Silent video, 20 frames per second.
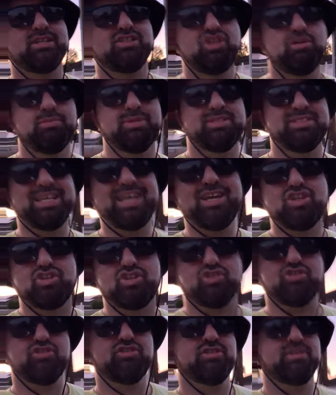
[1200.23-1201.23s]
in human
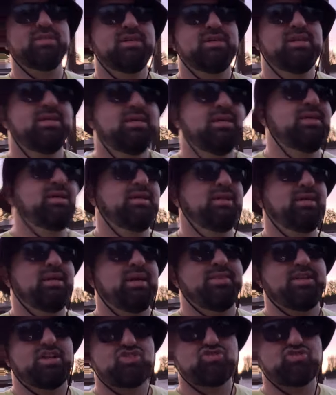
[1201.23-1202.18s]
nature that